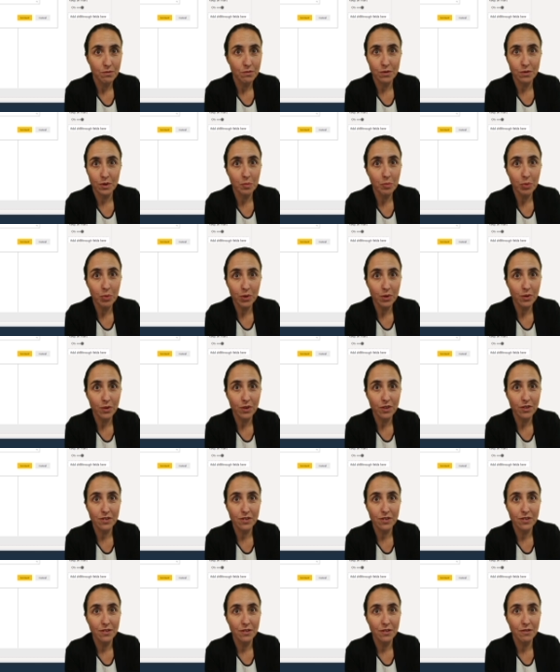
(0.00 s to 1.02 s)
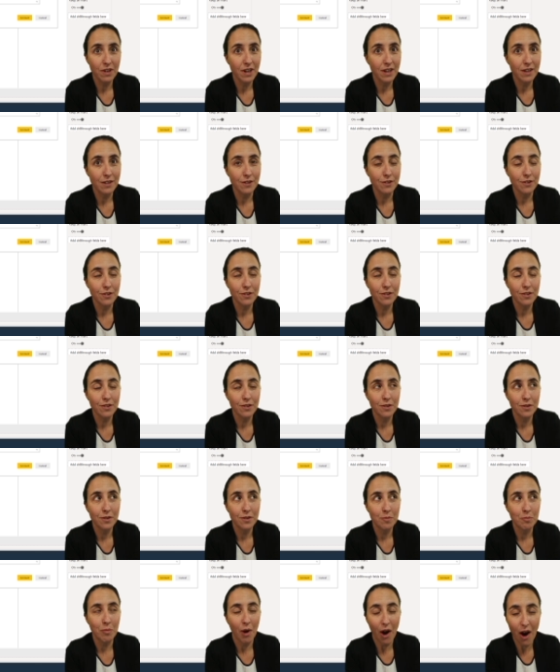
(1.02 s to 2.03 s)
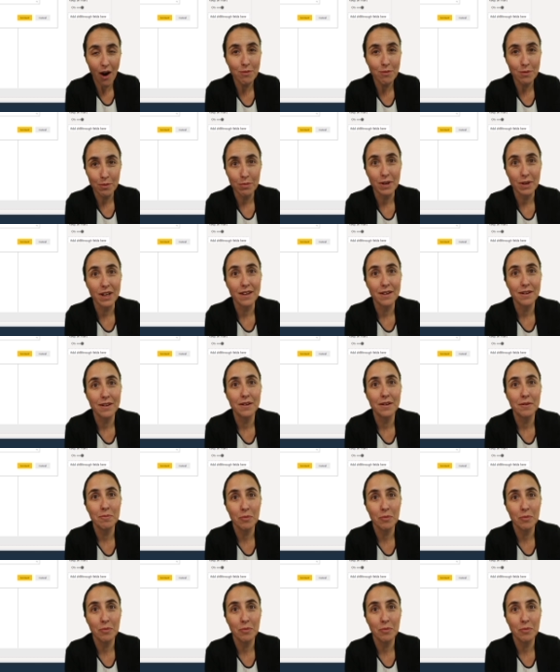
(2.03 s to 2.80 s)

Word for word: report creators probably,